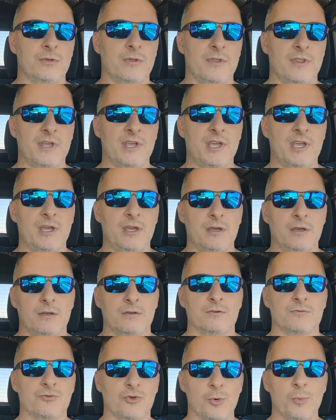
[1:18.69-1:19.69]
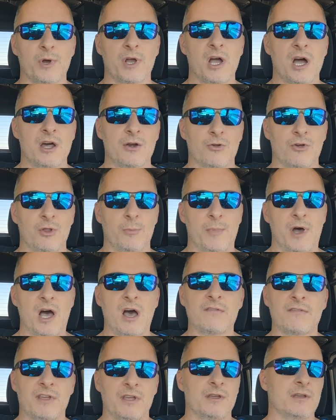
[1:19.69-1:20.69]
the Rubicon or the
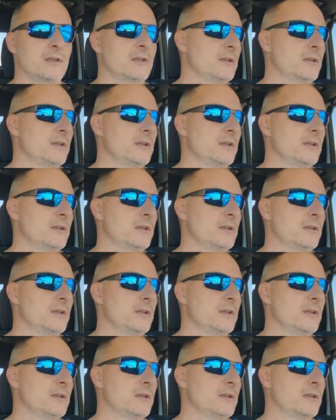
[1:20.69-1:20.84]
Mojave,